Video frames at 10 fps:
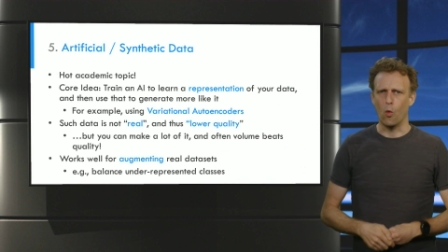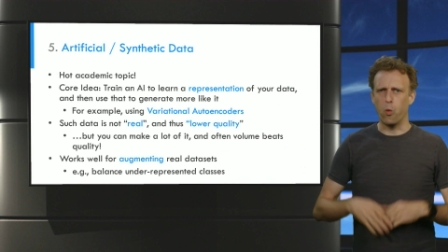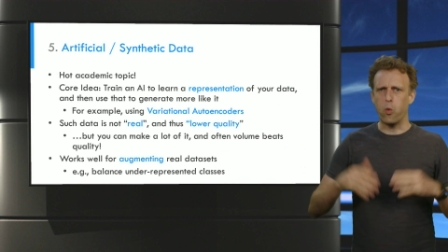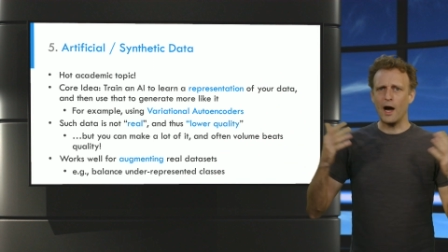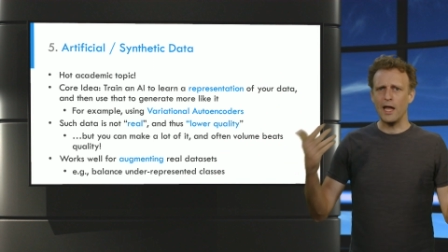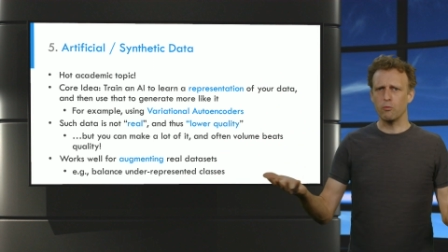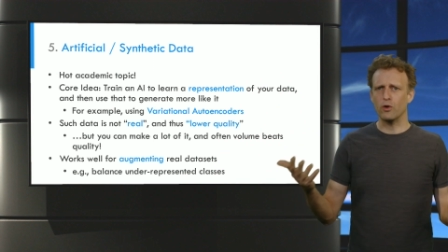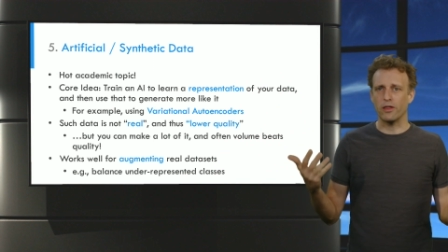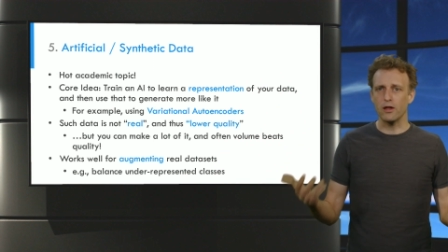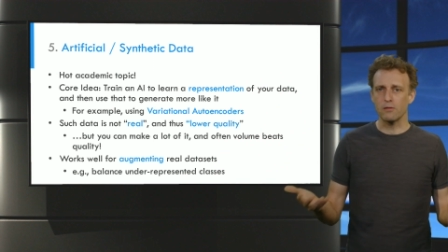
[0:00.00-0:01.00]
Why
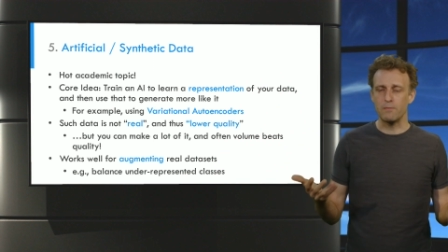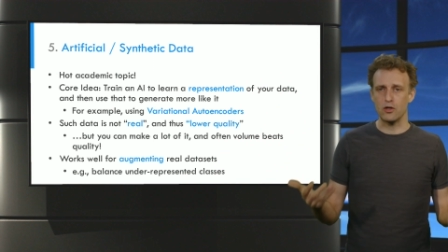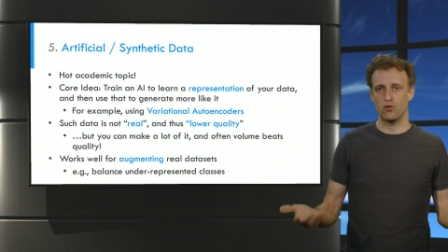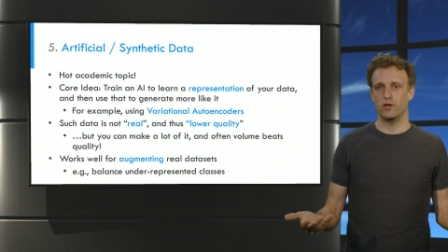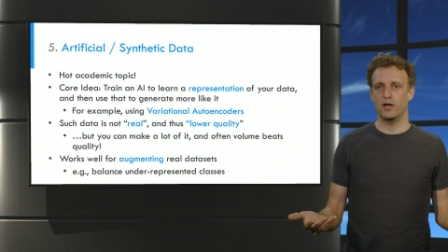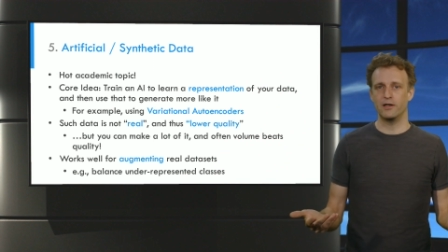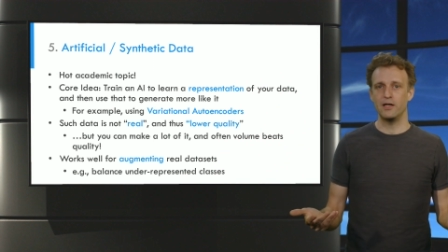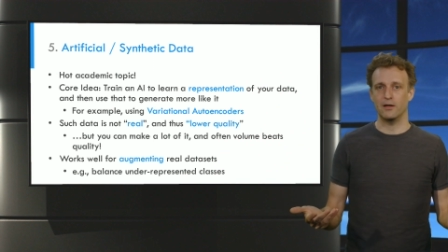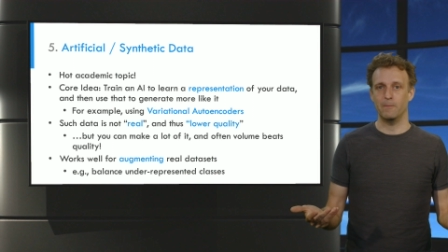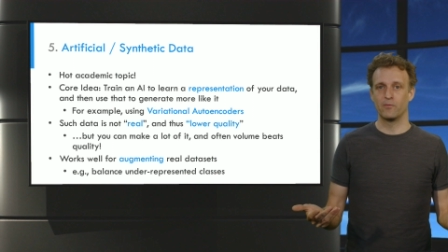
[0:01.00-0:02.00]
would this be a good
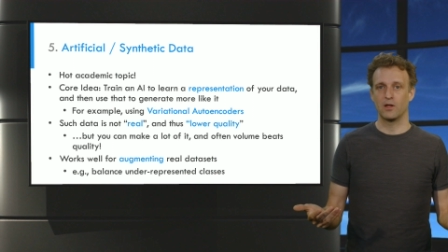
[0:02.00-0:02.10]
idea?